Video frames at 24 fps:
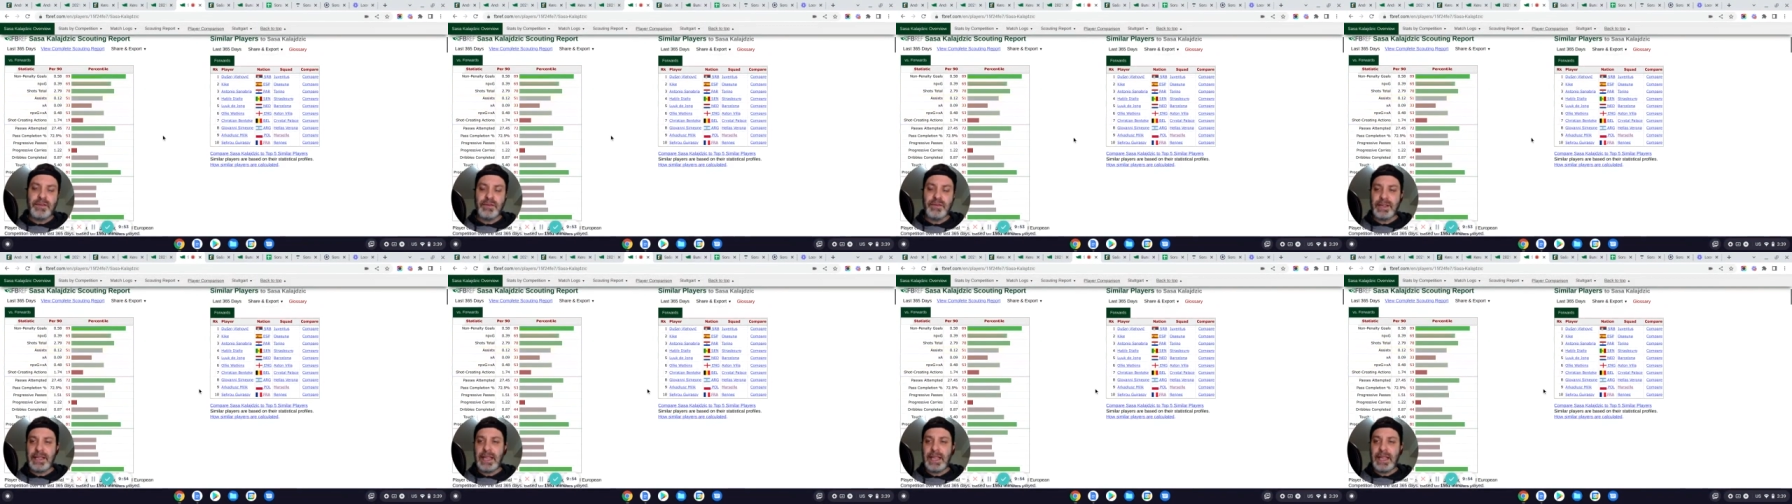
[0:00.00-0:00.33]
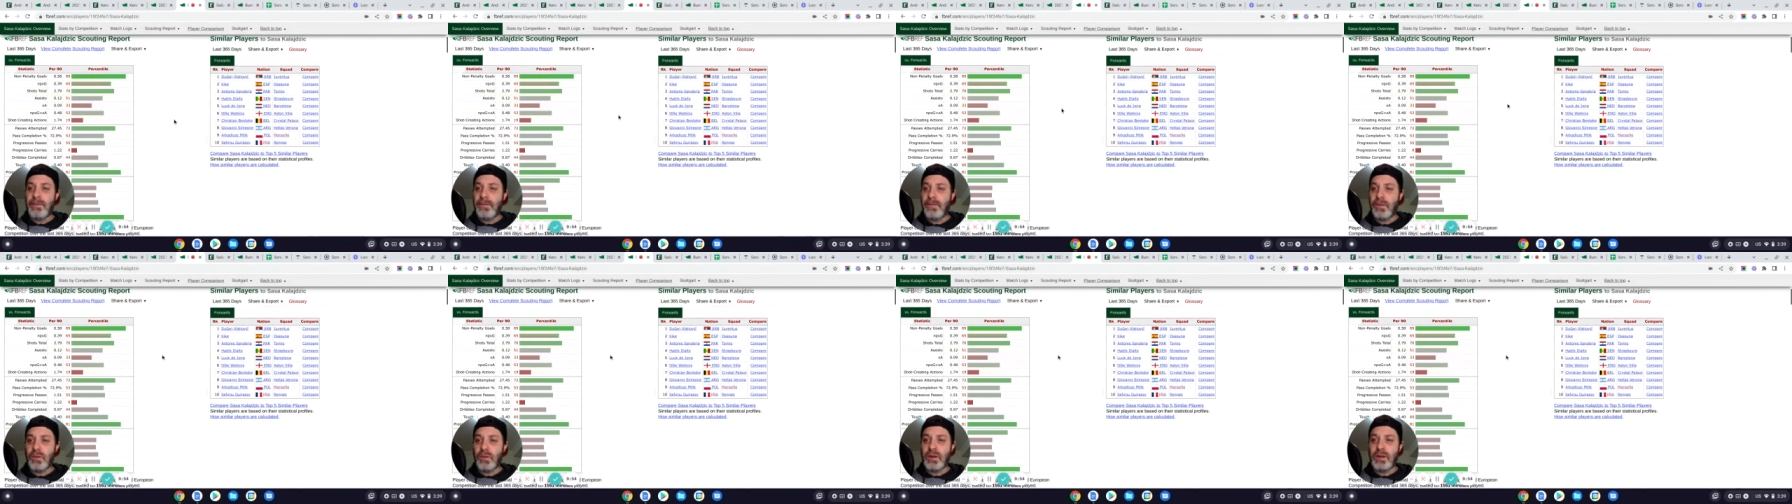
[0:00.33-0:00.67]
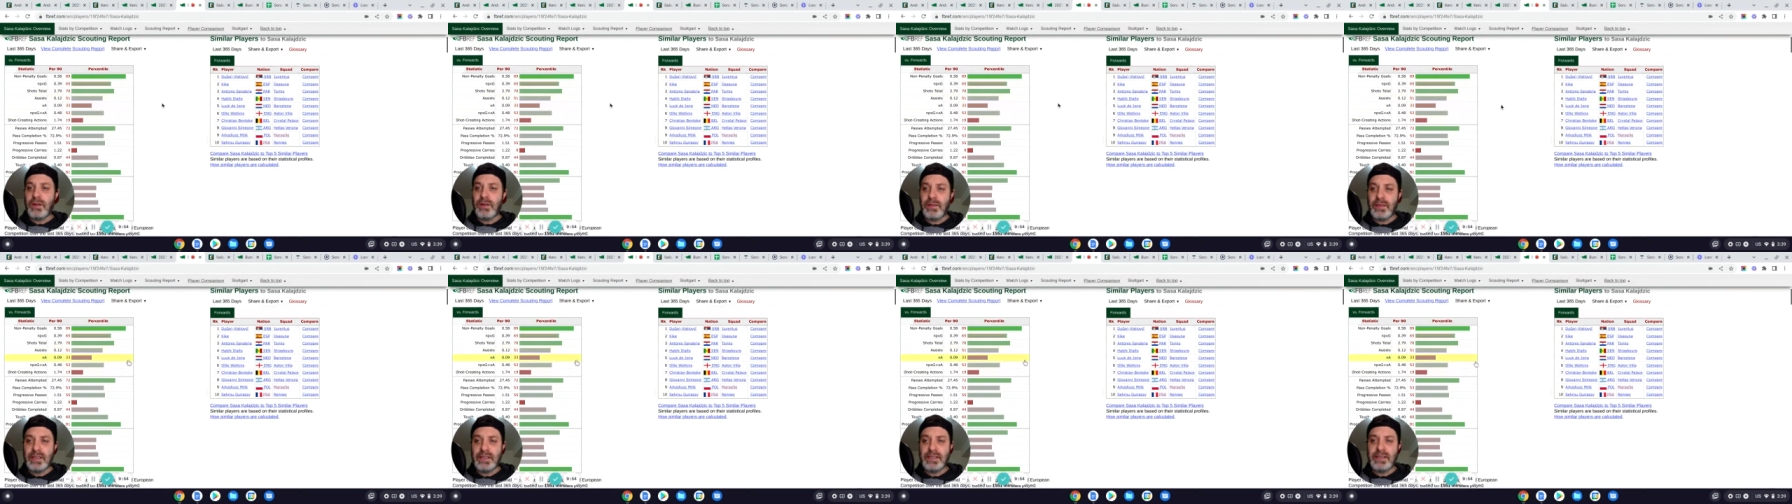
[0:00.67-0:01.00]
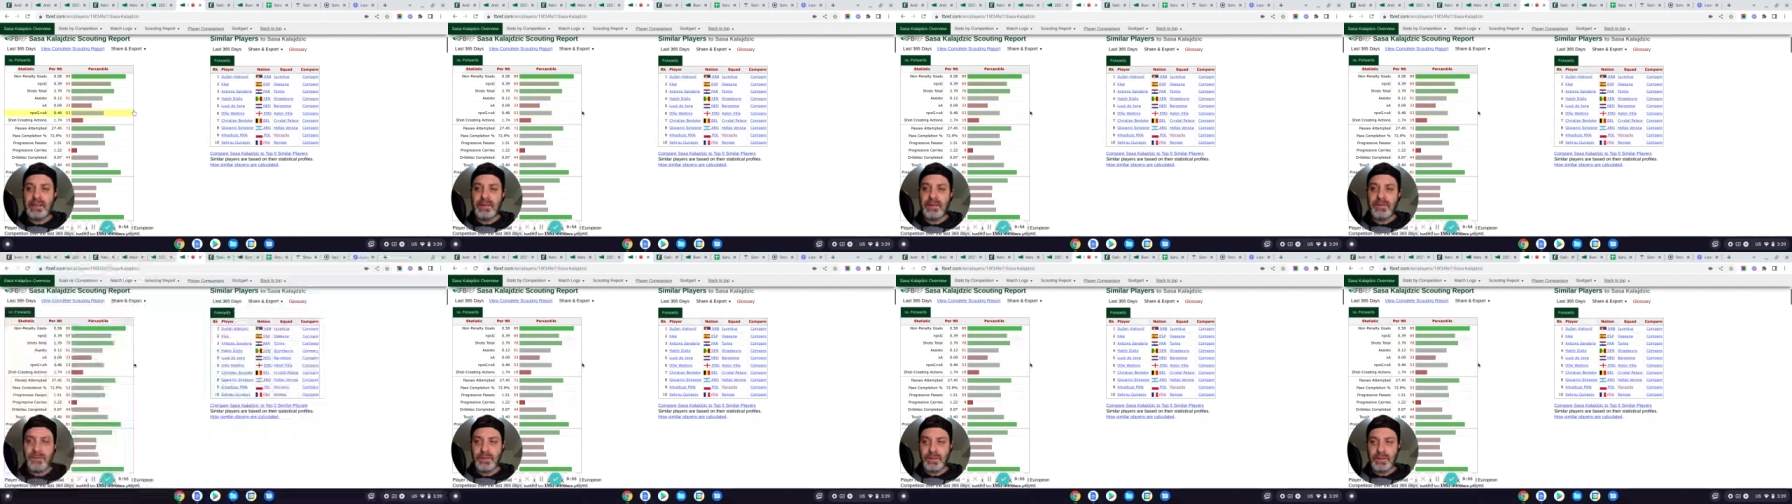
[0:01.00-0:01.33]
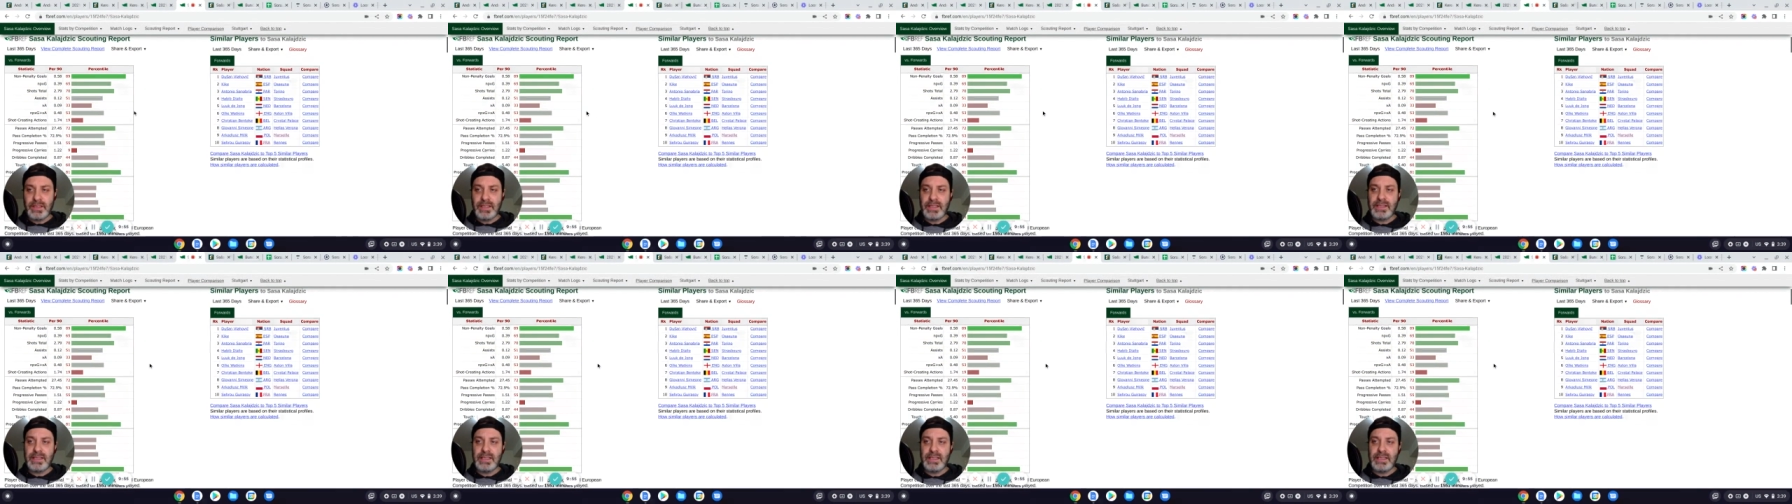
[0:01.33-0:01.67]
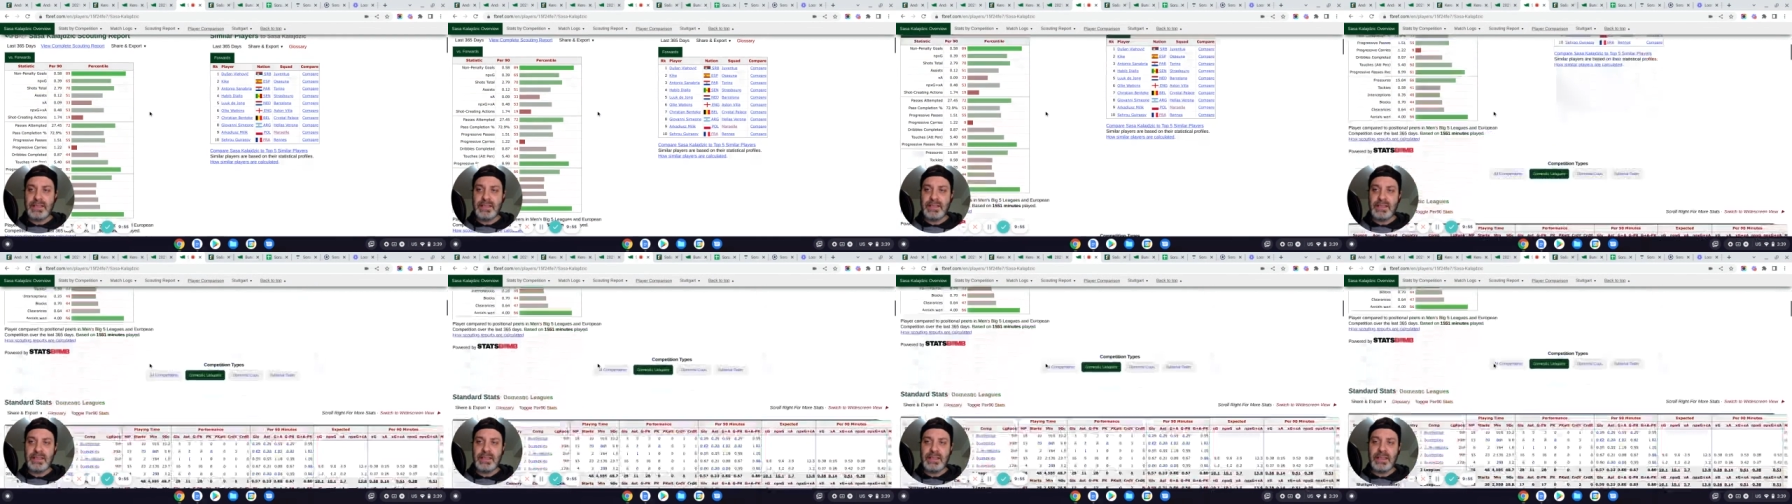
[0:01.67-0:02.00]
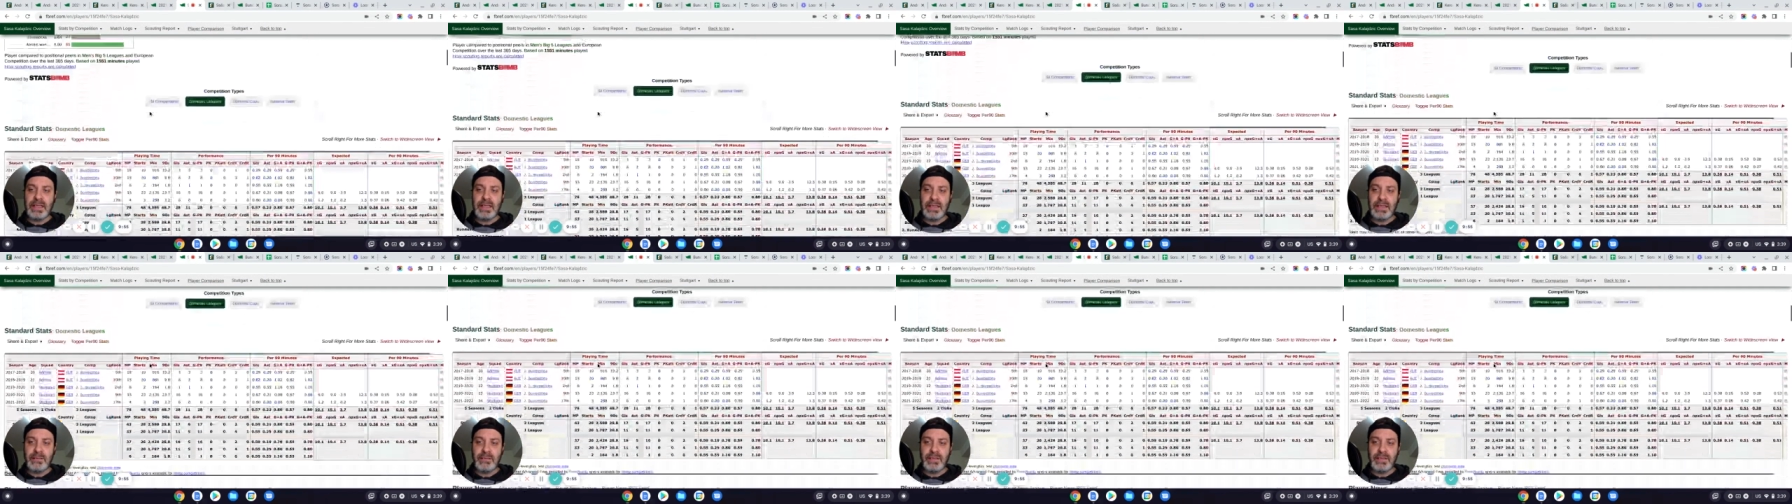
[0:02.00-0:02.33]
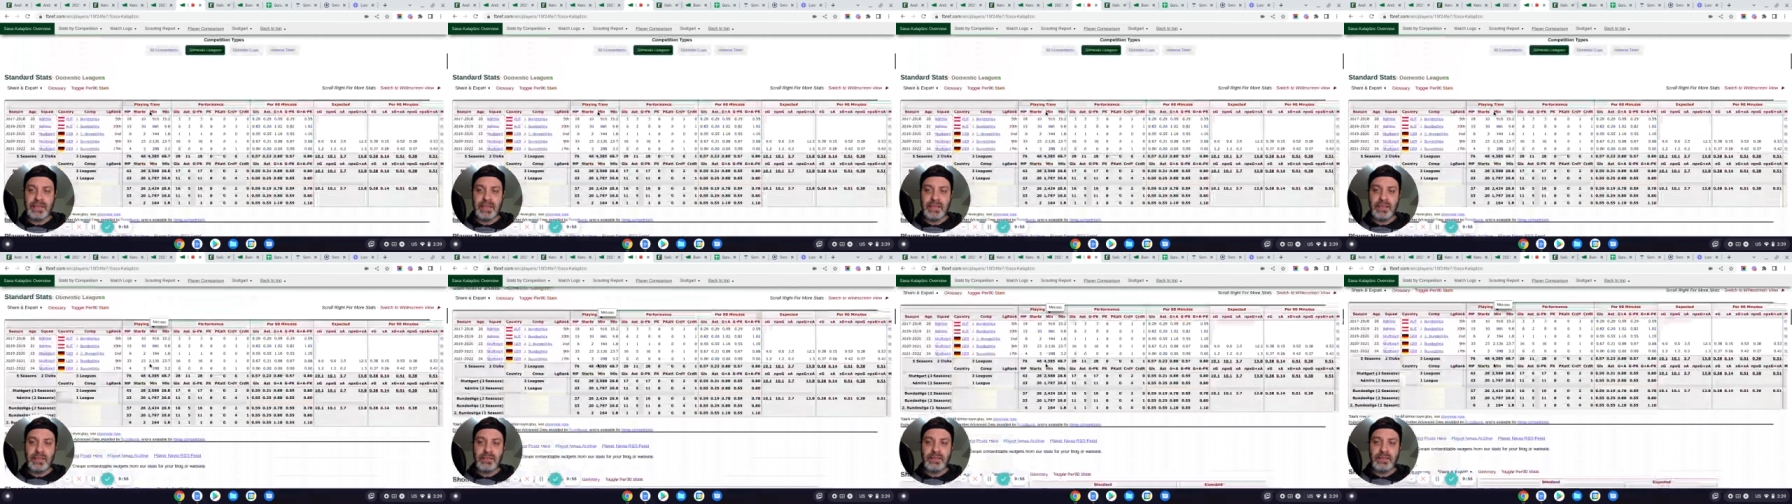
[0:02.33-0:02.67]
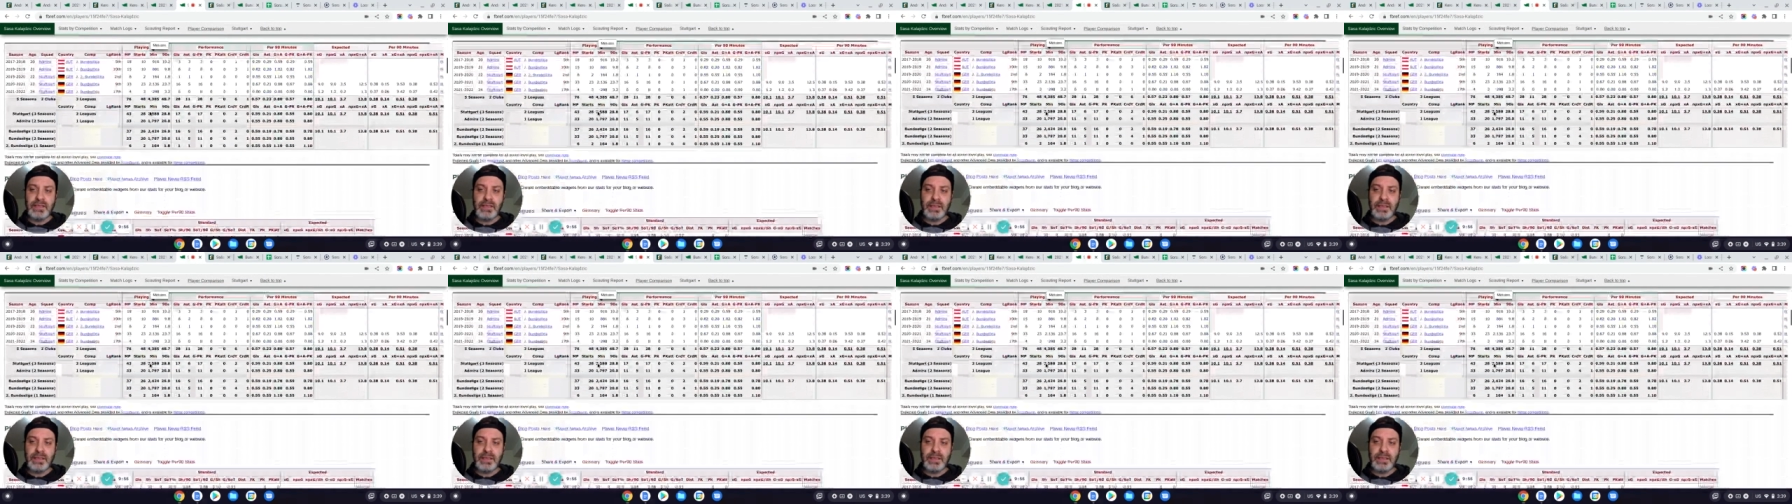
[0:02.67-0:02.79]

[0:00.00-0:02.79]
account for this season in particular.